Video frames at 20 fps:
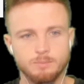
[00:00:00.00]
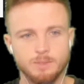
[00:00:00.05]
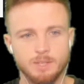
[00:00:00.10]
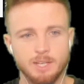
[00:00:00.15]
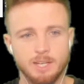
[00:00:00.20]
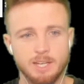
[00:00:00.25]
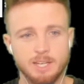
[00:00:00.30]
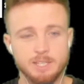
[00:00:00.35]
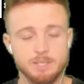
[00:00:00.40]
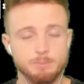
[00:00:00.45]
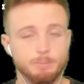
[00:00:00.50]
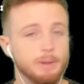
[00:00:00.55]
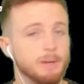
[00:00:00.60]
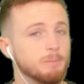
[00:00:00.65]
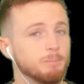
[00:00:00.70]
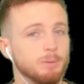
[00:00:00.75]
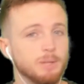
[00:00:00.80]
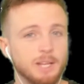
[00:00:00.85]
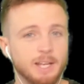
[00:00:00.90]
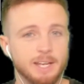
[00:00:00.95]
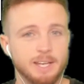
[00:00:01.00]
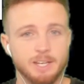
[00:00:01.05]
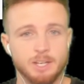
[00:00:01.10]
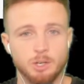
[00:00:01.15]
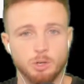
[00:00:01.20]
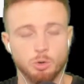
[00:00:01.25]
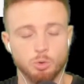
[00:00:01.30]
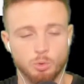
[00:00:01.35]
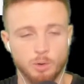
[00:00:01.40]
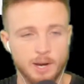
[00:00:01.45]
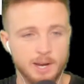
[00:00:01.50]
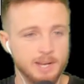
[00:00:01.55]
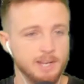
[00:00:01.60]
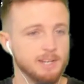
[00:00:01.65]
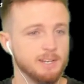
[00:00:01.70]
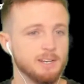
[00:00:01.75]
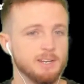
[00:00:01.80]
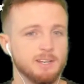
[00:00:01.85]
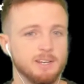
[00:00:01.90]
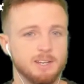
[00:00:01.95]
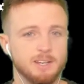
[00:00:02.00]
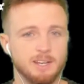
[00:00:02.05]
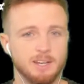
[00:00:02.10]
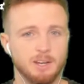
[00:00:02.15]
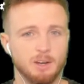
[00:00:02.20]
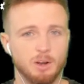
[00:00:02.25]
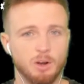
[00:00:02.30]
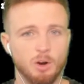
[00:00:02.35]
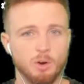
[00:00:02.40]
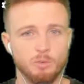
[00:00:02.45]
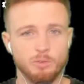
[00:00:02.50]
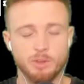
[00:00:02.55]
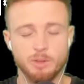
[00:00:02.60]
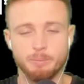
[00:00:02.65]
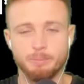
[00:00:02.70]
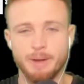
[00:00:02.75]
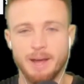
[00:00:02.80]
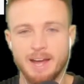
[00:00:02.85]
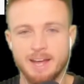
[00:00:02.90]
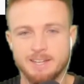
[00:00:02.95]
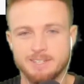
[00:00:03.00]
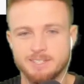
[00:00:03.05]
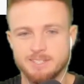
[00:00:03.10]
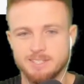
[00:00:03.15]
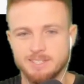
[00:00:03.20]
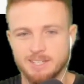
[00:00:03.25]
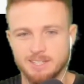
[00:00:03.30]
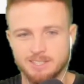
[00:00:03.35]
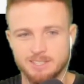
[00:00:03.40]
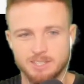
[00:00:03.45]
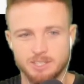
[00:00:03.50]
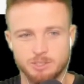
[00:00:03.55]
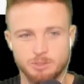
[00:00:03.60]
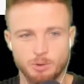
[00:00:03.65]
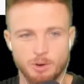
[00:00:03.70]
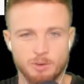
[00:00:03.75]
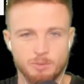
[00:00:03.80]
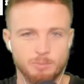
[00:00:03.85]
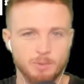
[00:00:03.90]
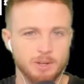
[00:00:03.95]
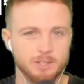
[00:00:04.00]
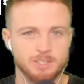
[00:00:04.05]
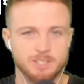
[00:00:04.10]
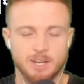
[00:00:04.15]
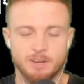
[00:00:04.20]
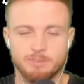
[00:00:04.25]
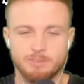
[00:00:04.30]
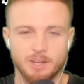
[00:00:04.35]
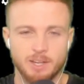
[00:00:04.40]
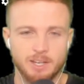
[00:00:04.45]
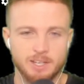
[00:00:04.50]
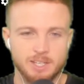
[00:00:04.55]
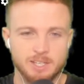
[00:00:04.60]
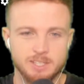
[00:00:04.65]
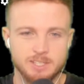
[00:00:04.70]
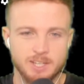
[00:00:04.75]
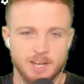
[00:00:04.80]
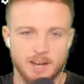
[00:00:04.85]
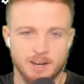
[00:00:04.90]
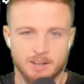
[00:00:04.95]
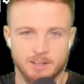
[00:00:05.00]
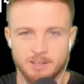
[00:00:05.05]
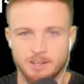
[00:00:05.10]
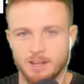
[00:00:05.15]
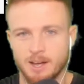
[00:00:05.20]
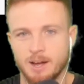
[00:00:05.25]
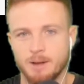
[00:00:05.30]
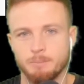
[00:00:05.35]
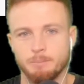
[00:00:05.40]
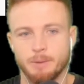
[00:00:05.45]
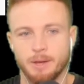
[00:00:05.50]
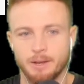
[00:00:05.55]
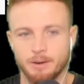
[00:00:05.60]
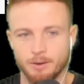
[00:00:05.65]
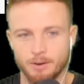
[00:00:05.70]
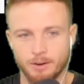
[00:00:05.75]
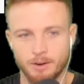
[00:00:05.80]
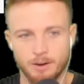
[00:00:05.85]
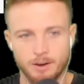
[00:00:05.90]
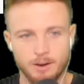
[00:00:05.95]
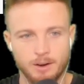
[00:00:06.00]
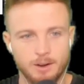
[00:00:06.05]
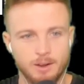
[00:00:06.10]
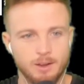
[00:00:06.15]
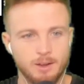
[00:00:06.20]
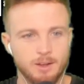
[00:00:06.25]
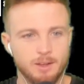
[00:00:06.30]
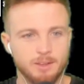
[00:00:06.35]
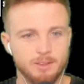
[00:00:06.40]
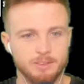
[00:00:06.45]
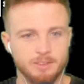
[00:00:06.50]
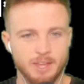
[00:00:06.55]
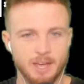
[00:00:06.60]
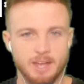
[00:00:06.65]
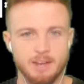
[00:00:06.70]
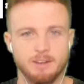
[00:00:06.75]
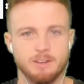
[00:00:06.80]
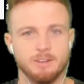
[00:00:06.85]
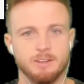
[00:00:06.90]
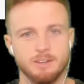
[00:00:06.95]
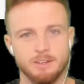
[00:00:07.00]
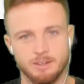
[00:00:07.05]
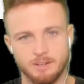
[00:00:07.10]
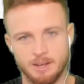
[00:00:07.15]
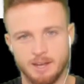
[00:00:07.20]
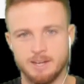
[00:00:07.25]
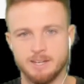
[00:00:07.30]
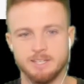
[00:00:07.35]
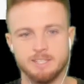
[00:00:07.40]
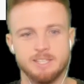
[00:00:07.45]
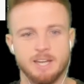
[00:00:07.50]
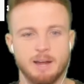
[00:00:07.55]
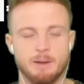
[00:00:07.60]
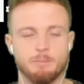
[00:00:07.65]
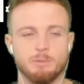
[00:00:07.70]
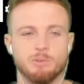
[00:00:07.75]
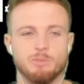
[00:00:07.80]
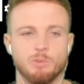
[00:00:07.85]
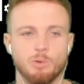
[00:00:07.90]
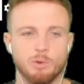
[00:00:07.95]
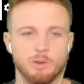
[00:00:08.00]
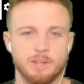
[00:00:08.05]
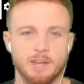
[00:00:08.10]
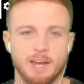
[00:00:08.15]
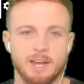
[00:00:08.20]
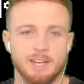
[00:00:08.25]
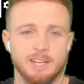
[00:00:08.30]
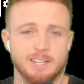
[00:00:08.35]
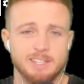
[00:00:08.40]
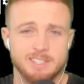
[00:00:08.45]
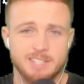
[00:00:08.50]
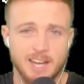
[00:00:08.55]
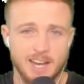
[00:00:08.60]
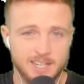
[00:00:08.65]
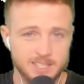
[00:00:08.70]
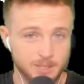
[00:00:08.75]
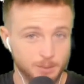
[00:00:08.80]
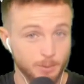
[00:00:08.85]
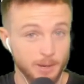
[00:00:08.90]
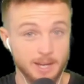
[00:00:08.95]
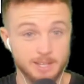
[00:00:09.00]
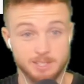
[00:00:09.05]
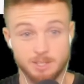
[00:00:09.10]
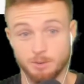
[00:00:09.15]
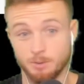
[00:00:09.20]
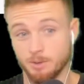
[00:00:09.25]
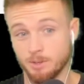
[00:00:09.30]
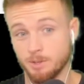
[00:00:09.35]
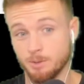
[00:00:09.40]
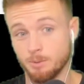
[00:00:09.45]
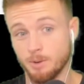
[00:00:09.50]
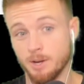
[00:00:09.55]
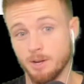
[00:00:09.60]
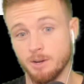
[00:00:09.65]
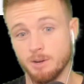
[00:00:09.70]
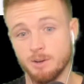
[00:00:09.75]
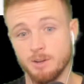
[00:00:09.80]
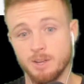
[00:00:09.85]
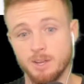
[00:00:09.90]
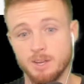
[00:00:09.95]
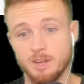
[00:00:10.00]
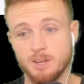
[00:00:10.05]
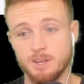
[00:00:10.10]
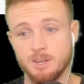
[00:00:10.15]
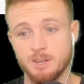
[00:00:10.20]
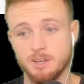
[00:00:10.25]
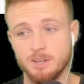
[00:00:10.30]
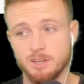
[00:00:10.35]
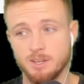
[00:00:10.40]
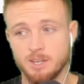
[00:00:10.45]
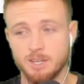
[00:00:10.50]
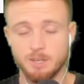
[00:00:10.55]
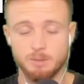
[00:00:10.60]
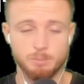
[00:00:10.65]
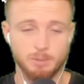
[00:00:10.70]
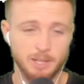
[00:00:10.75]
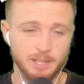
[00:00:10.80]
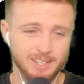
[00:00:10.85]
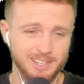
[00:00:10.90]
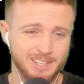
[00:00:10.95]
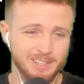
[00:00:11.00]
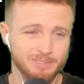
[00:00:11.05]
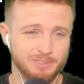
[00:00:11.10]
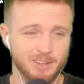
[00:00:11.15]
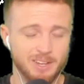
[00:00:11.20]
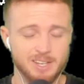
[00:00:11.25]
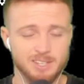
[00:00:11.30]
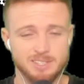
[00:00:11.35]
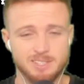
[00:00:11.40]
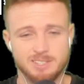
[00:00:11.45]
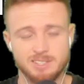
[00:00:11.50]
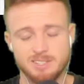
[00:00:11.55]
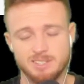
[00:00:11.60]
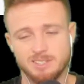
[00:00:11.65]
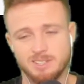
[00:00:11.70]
He's been playing great over the past 6 to 12 months. I feel like he's gotten a lot better than any time before that. He attacks the basket really well. He can play defense